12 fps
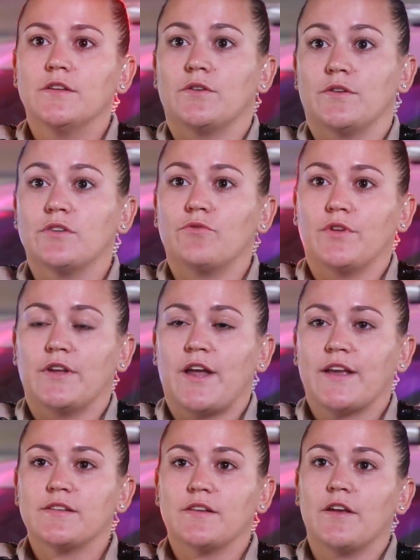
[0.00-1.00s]
So it's really
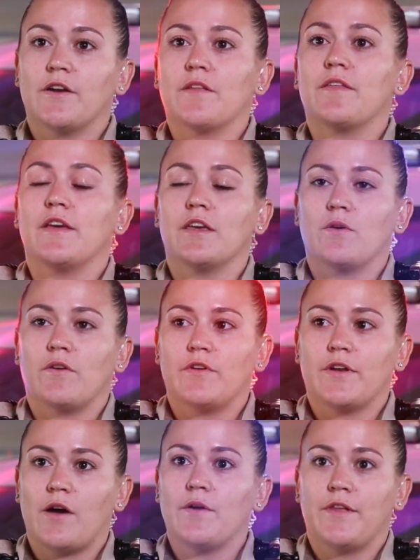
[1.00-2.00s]
nice to hear a thank you
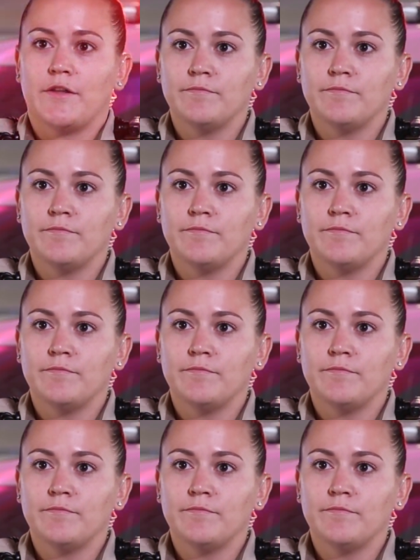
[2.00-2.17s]
every now and